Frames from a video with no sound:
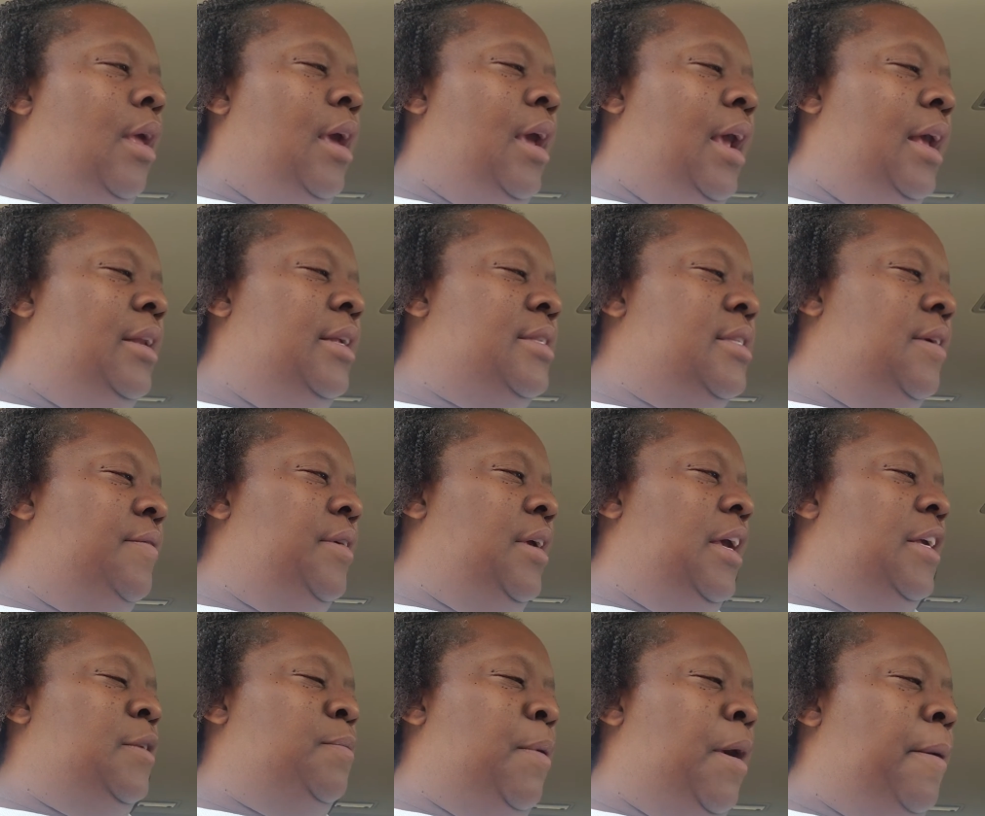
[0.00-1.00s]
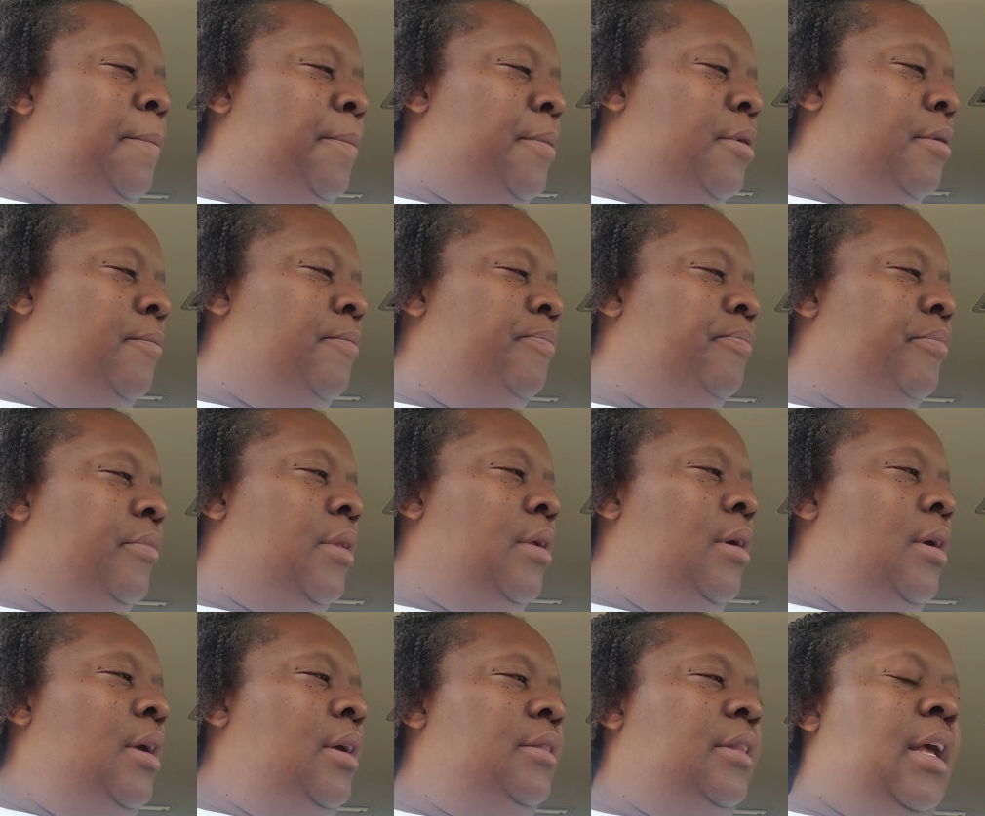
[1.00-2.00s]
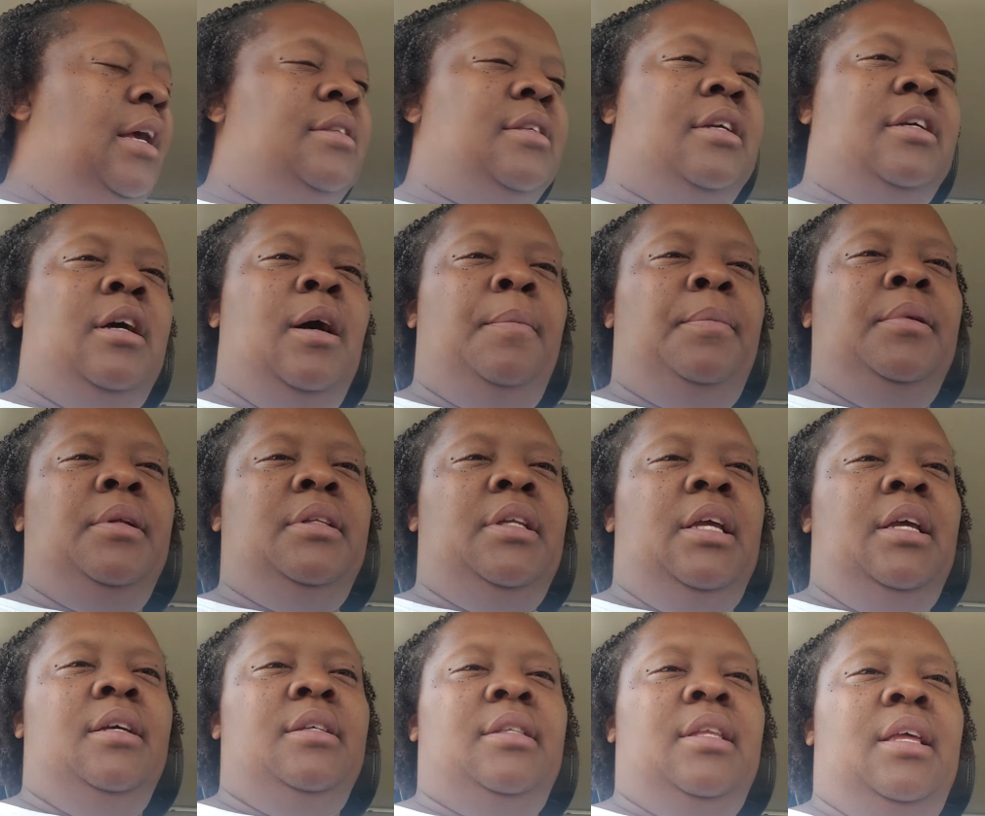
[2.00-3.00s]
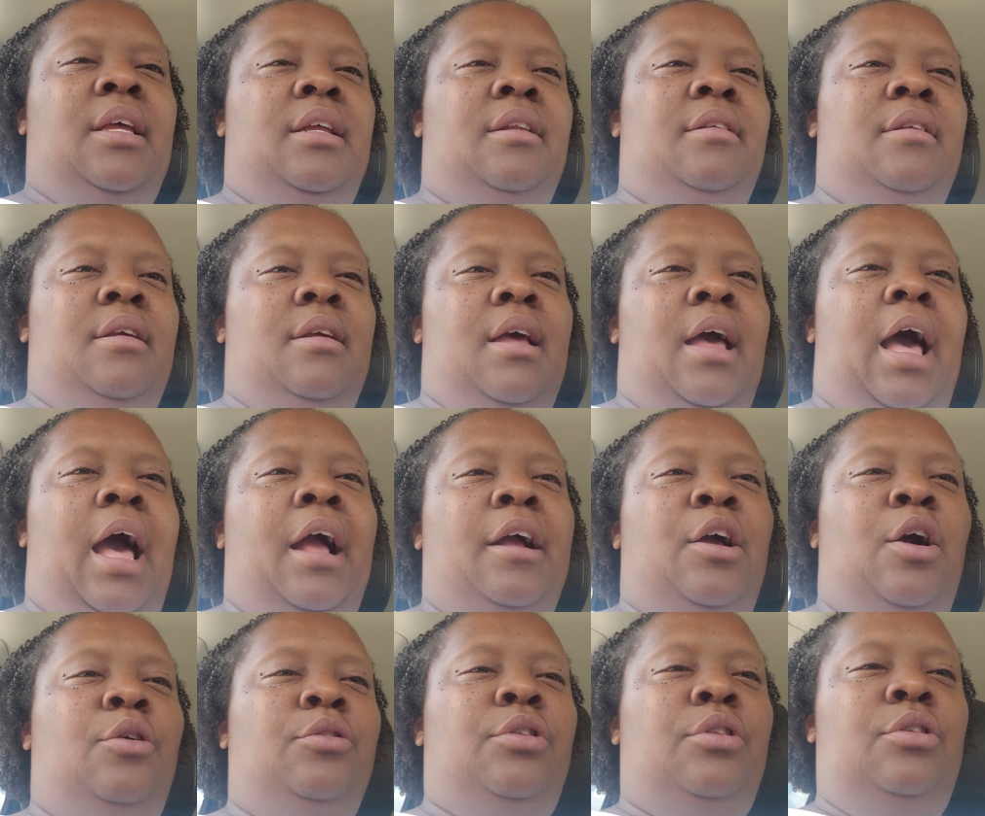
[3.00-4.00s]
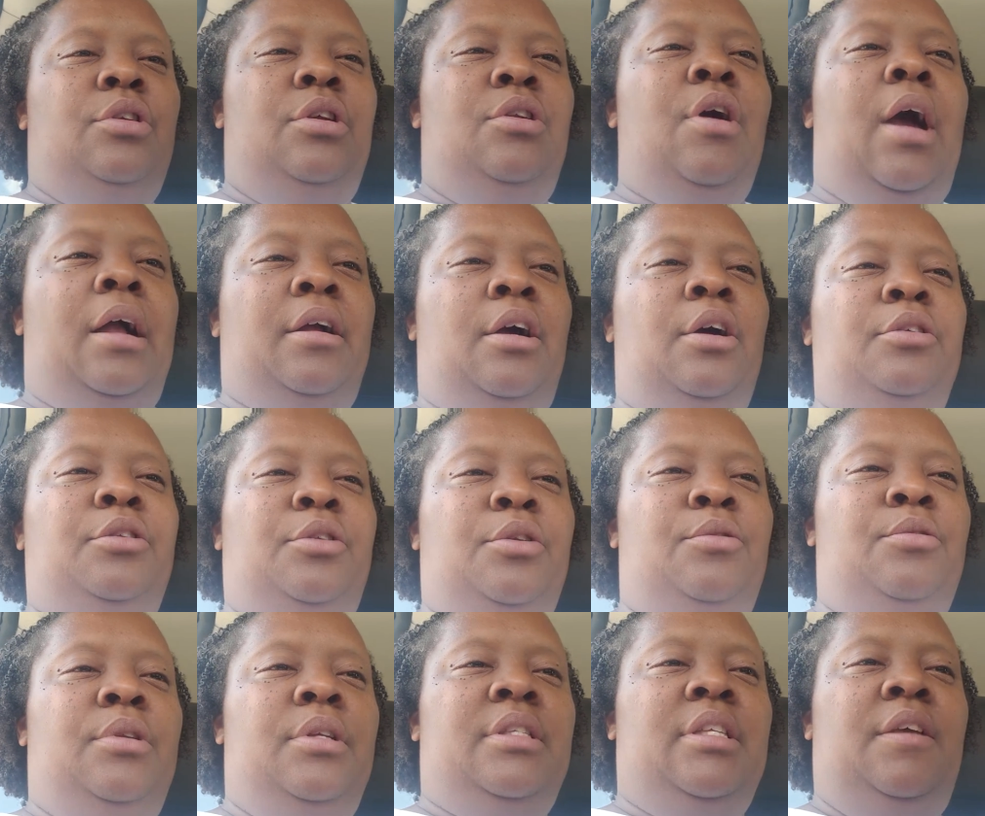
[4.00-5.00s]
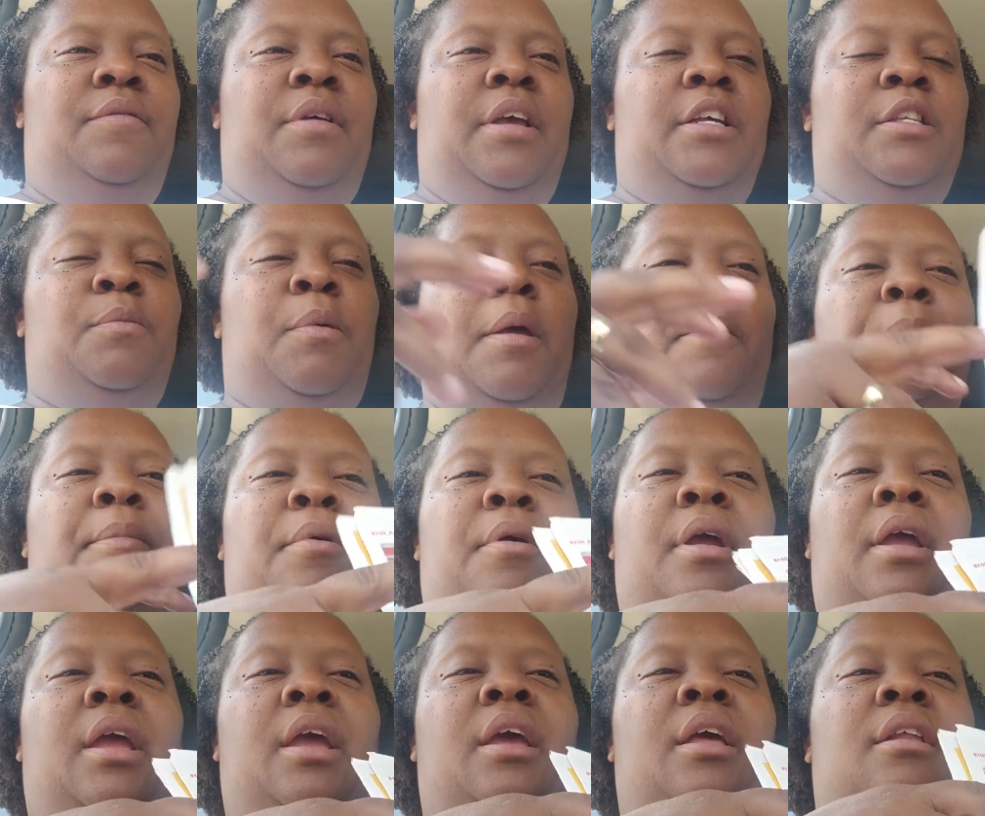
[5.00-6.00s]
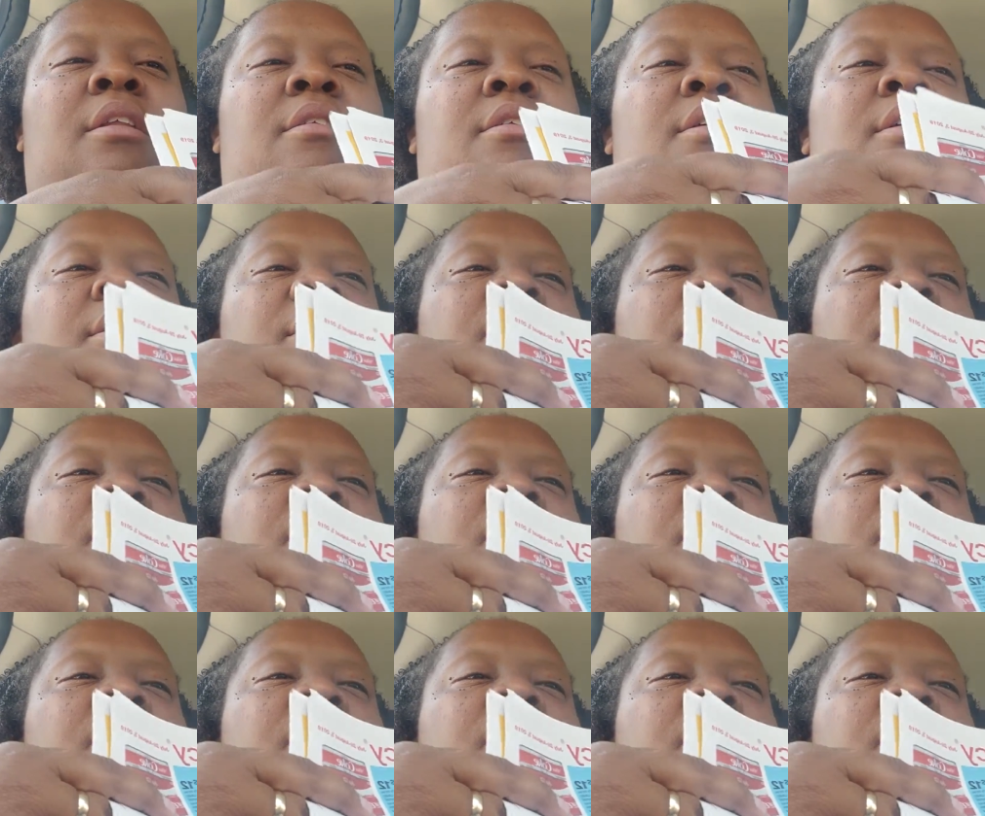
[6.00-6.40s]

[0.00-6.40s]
In the CVS paper, there's a couple of deals that I go through in the CVS paper, and